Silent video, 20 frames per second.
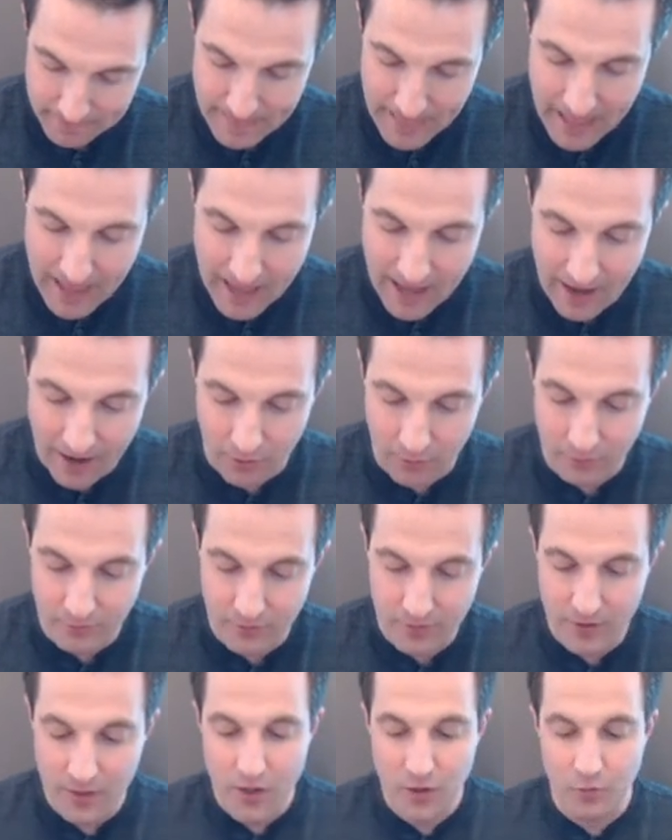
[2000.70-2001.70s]

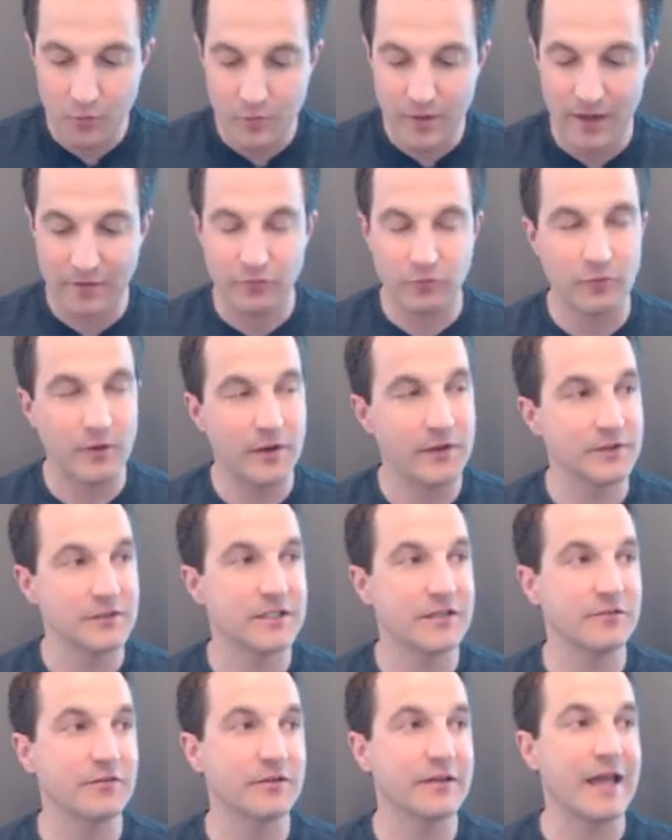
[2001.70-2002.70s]
Now, we have
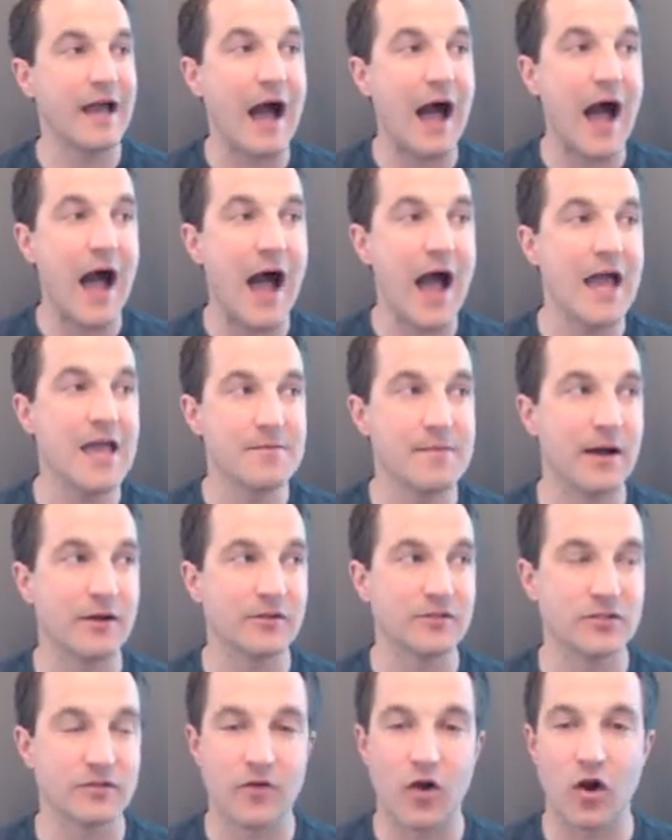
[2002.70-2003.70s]
relatively high
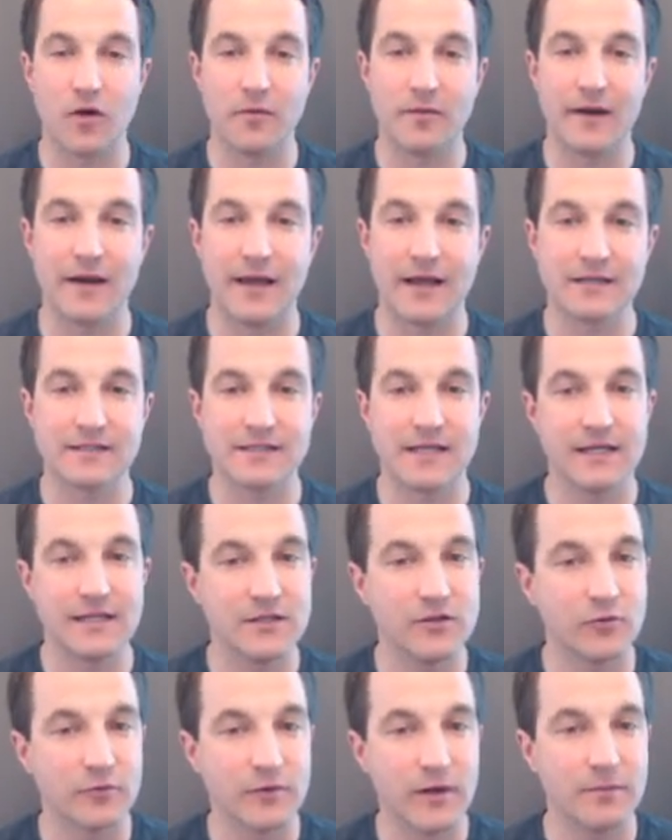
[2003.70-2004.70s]
amounts of carbon dioxide
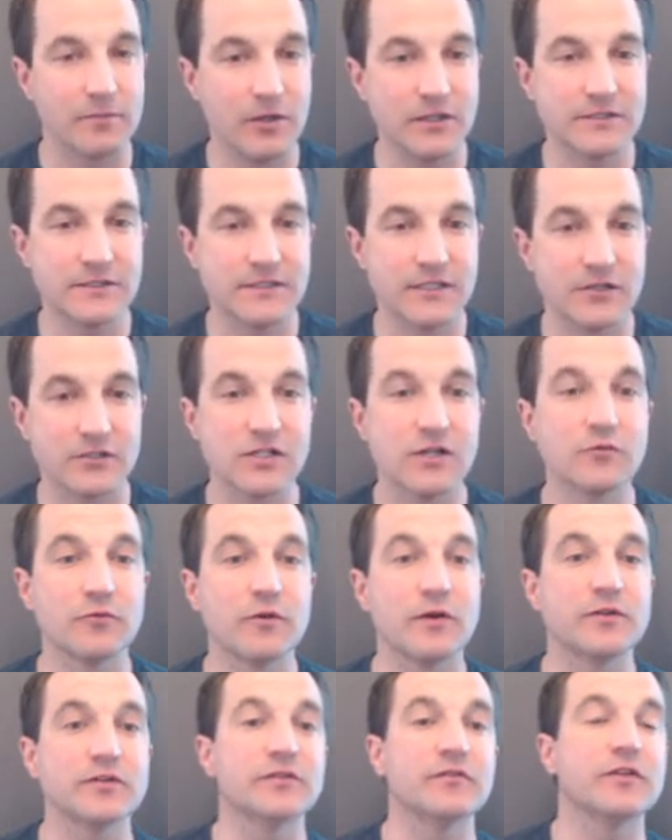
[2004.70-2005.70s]
in the red blood cells and
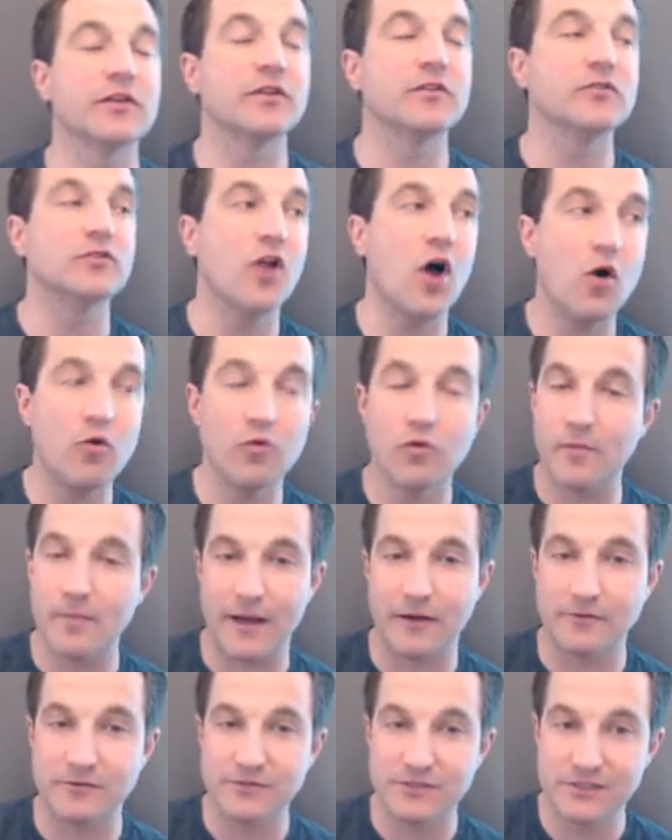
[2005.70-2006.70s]
relatively low
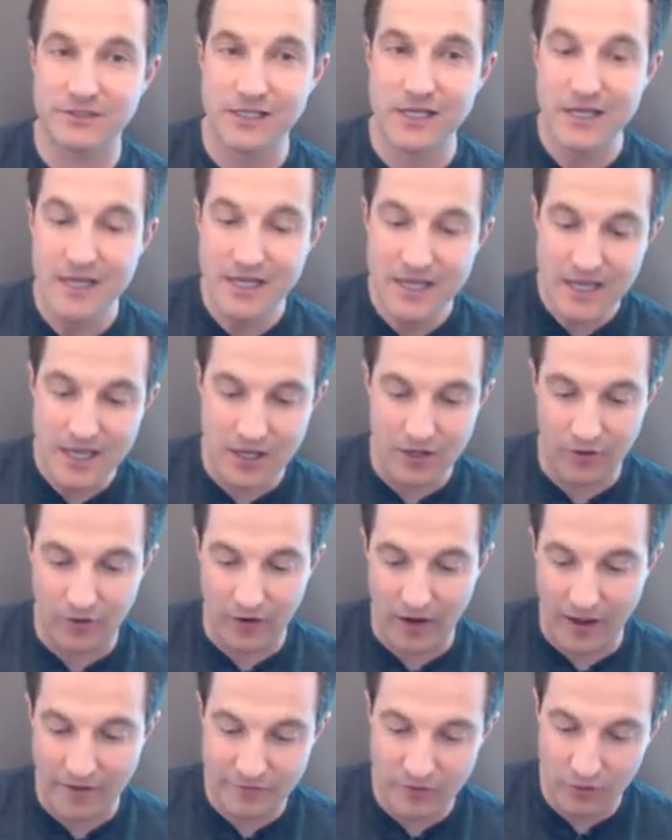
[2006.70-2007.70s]
amounts in
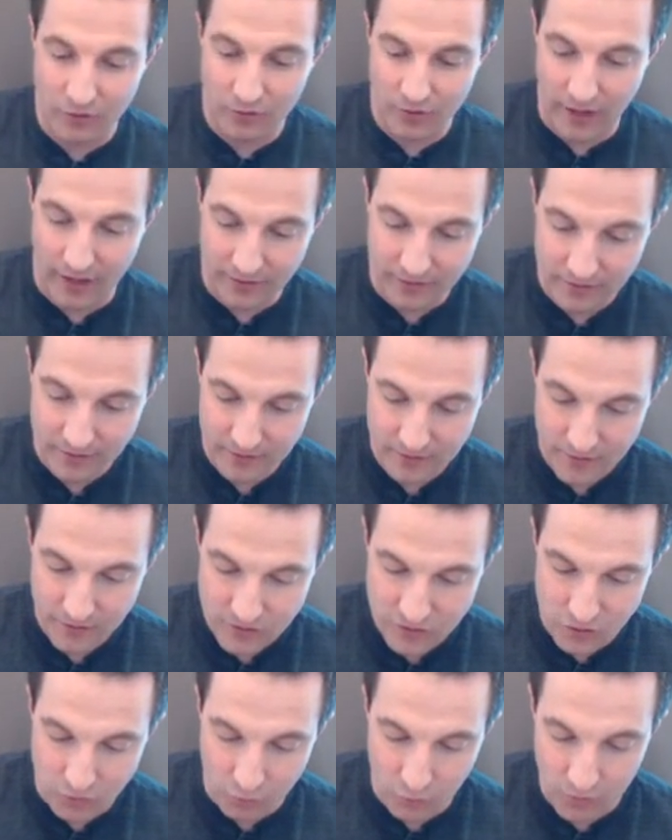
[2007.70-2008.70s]
our alveoli.
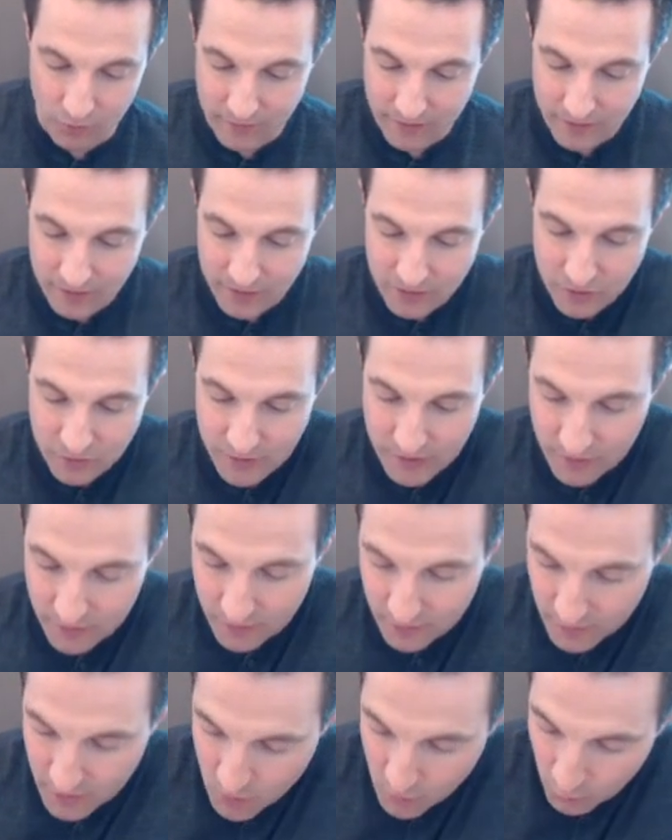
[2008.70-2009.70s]
So what are we going to do
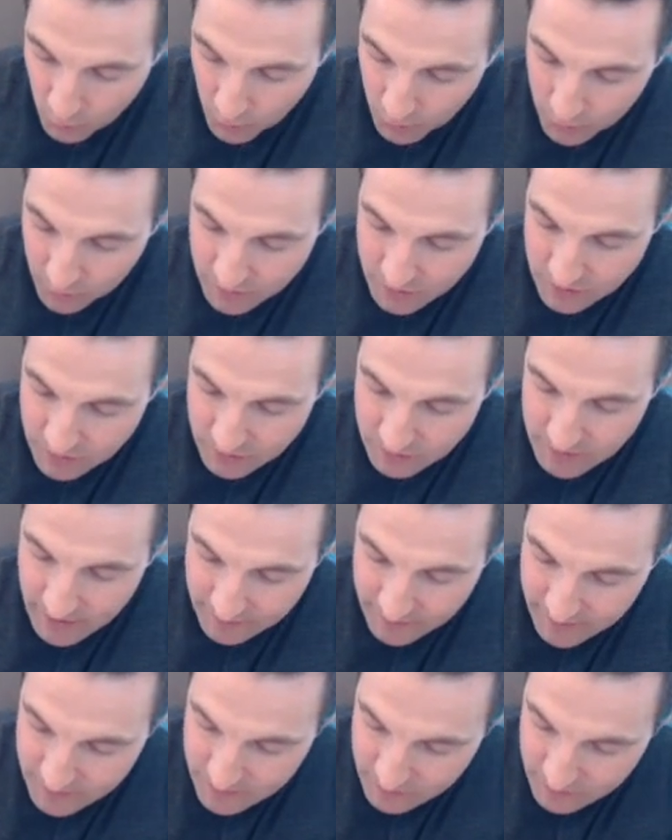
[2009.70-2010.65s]
here? We're going to take